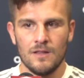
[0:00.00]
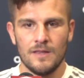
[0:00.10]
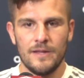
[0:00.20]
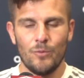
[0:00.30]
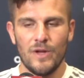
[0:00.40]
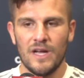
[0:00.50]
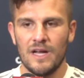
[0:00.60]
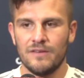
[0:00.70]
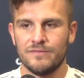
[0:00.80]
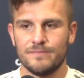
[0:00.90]
That we
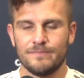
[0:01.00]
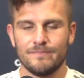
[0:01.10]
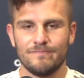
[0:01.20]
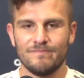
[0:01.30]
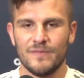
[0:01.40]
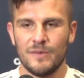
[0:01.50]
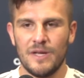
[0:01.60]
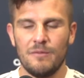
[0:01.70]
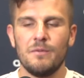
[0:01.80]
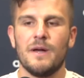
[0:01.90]
have
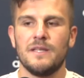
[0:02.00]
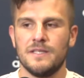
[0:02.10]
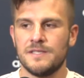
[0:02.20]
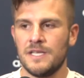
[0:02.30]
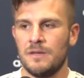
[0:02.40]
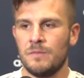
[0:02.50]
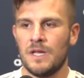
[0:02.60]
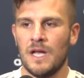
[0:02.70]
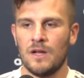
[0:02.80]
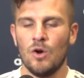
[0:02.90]
everybody in this team
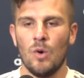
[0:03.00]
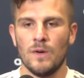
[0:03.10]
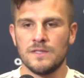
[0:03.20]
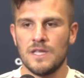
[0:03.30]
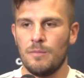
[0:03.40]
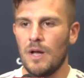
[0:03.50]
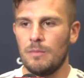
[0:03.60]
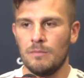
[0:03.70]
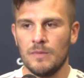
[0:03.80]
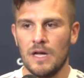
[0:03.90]
can go one step up.
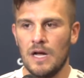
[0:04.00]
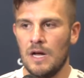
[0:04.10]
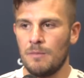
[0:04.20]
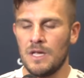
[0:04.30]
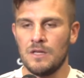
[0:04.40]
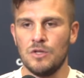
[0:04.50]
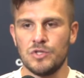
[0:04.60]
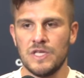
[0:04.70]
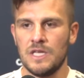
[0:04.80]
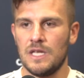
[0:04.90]
I mean, you
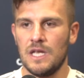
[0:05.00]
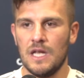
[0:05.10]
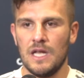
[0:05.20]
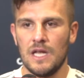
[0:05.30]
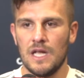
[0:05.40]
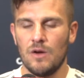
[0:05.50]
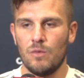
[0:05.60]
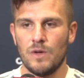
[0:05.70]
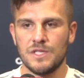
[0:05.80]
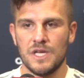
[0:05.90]
see,
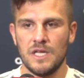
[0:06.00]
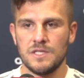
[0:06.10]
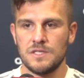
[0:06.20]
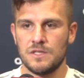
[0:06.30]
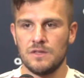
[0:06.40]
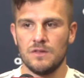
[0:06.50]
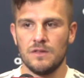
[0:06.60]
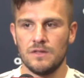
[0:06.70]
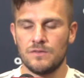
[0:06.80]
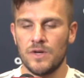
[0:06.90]
we changed
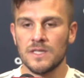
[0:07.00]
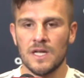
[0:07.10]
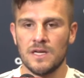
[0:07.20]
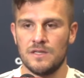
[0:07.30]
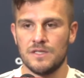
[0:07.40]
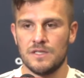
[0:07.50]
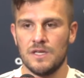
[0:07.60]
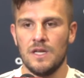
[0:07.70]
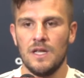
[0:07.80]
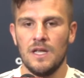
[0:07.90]
the three attackers,
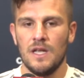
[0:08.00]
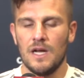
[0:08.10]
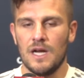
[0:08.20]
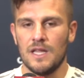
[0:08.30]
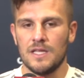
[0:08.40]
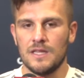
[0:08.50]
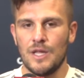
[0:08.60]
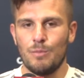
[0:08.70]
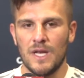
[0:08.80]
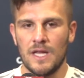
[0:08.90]
and
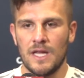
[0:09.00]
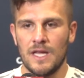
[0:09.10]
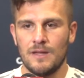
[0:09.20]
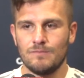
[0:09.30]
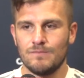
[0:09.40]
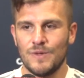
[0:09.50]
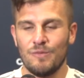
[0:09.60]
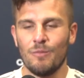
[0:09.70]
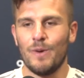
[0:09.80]
they play even